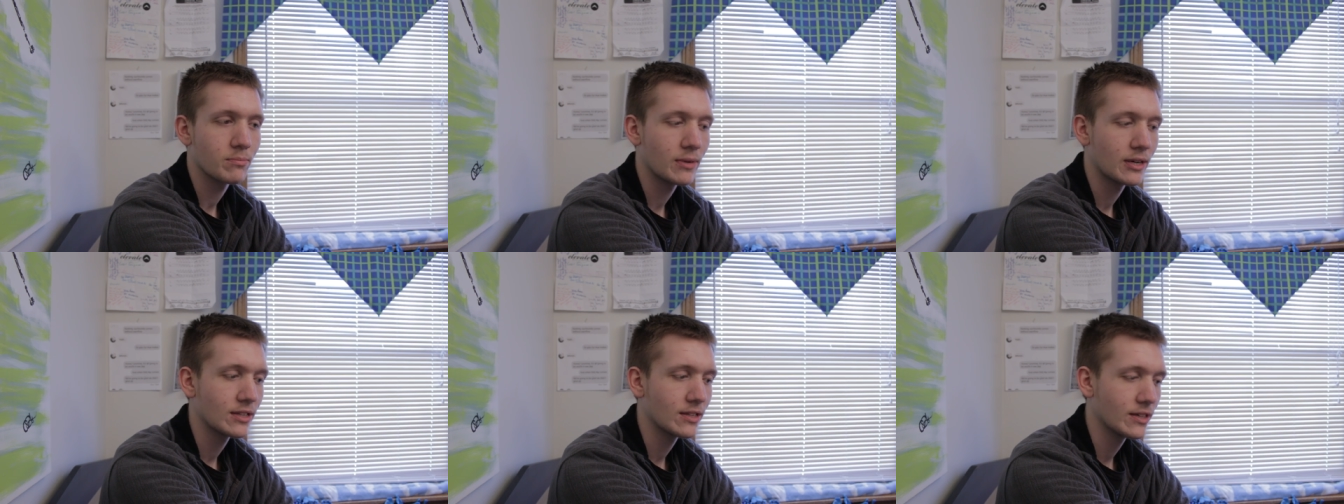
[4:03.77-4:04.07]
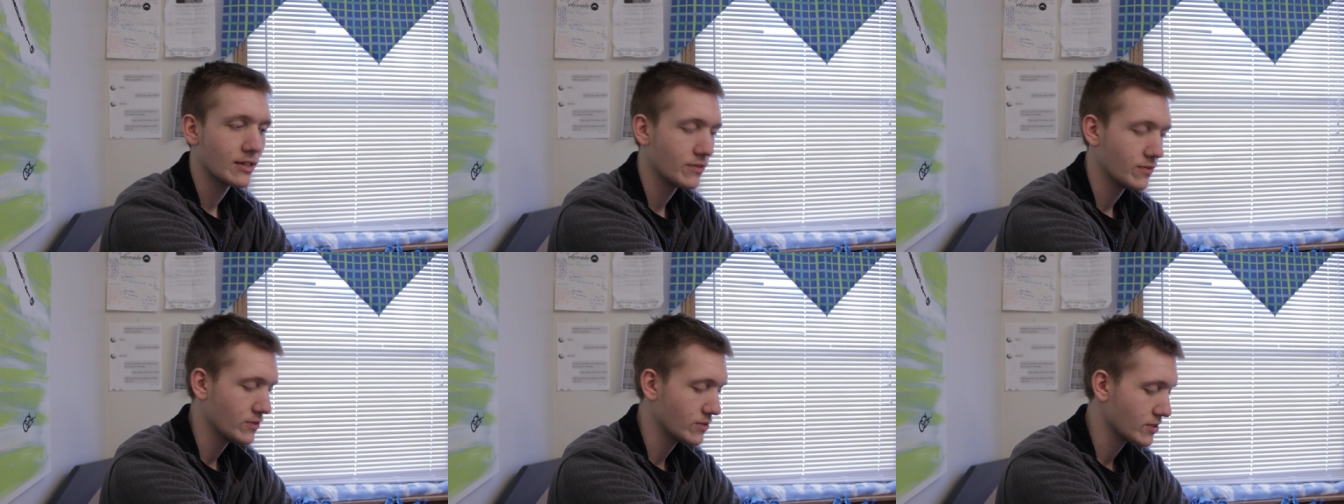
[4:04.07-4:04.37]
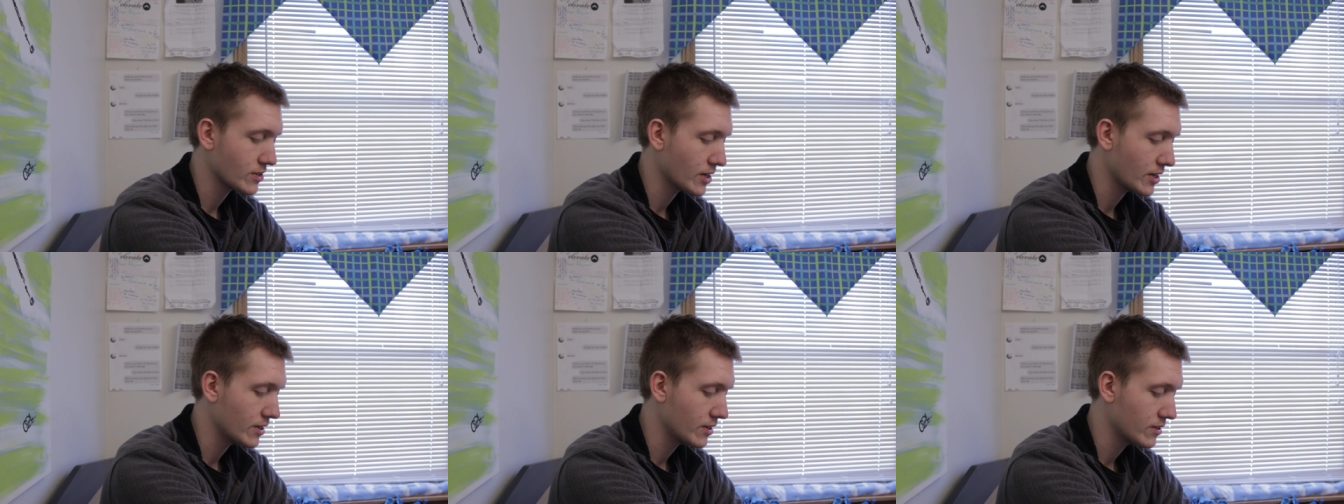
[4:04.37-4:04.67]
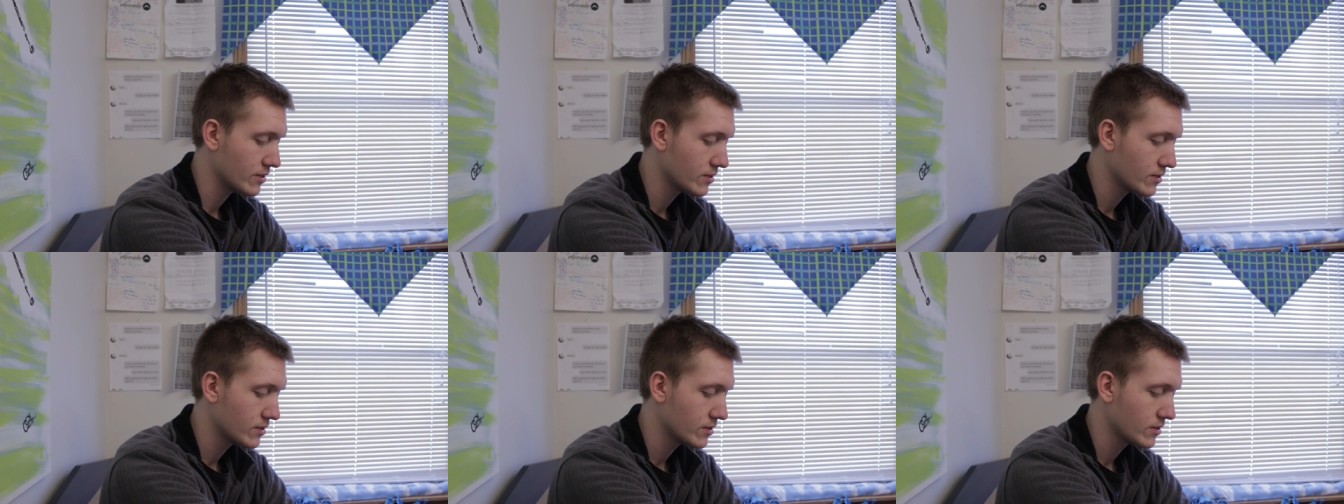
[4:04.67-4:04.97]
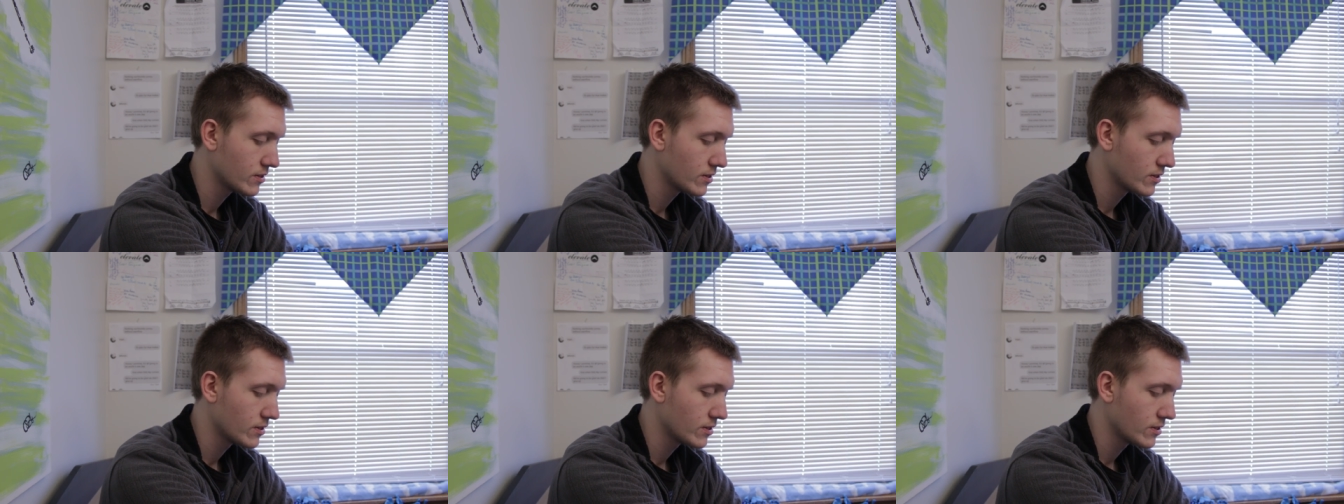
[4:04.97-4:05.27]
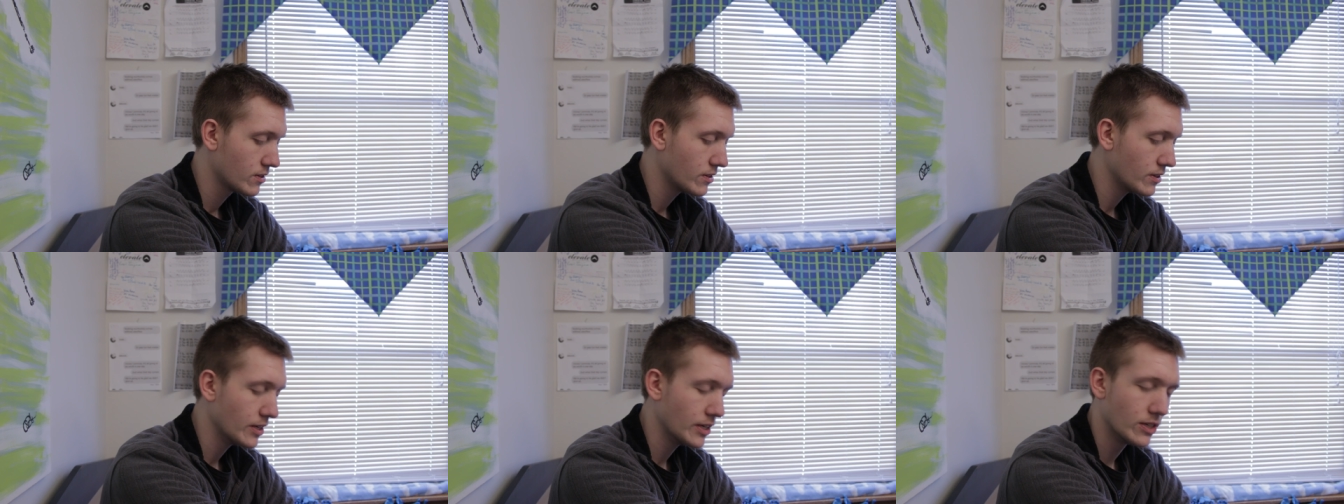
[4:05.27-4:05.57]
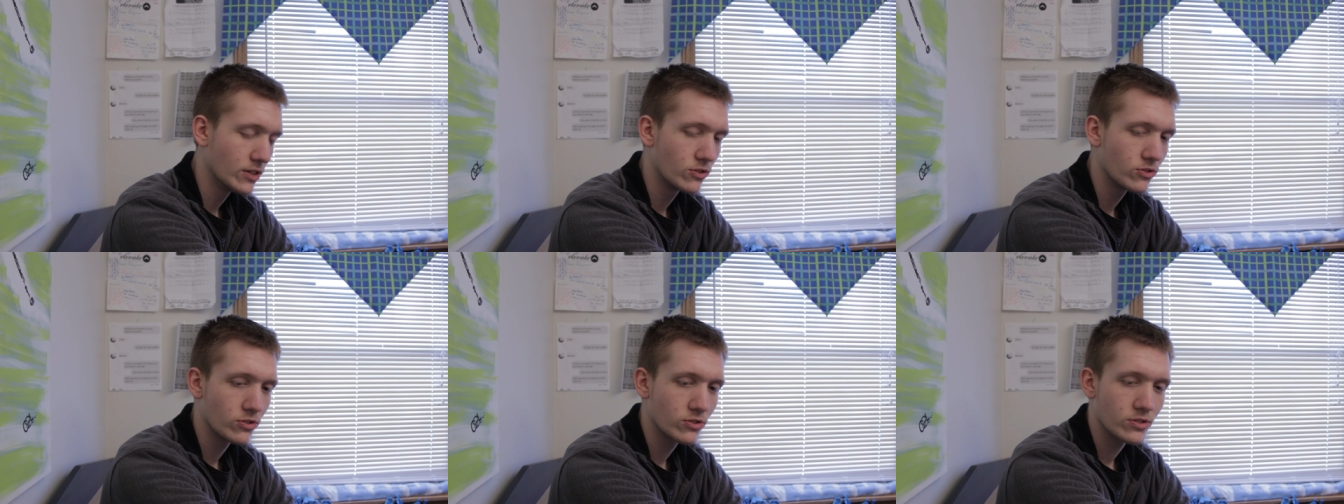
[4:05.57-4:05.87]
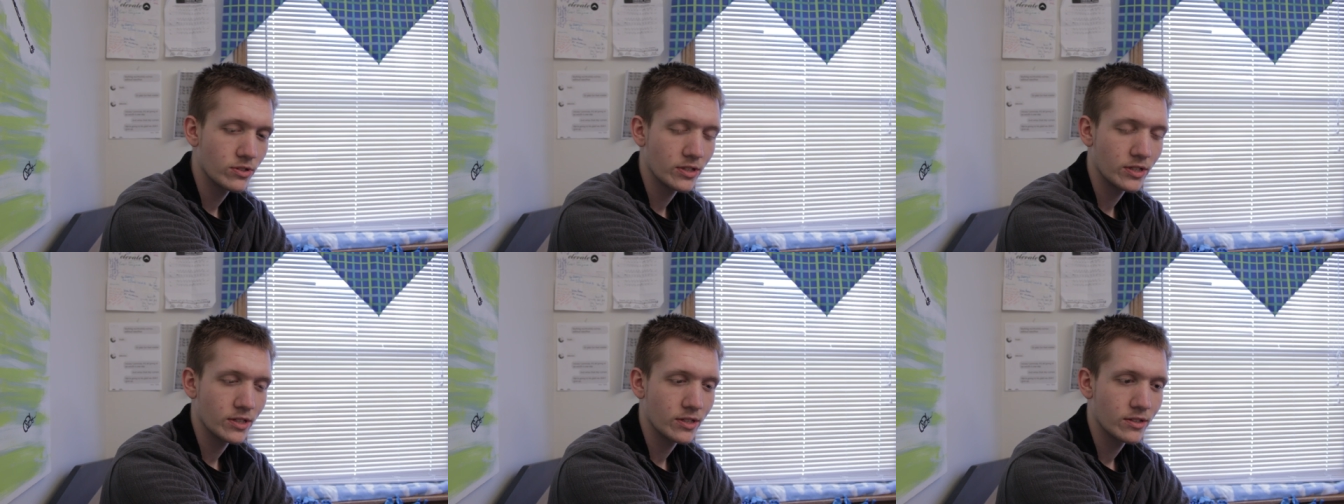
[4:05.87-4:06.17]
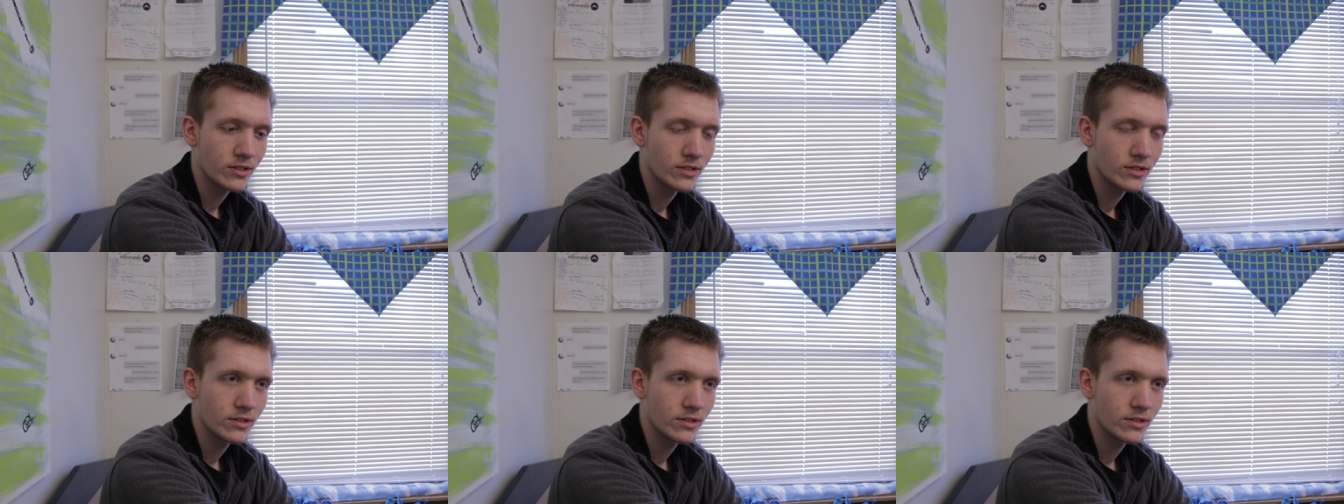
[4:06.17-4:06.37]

my life is kind of interesting.